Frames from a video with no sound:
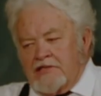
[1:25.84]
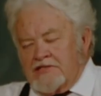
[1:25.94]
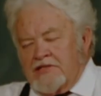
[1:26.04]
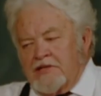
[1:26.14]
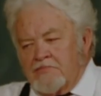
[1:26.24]

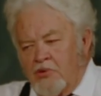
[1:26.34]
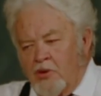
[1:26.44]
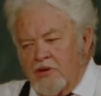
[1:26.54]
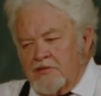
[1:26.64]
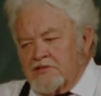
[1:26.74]
And
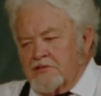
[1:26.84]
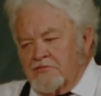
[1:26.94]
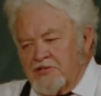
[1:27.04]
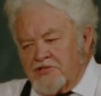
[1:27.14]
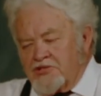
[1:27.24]
Dr.
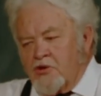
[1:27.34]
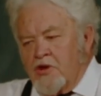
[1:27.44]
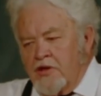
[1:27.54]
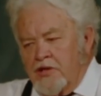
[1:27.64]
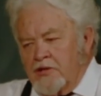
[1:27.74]
Sylvanus,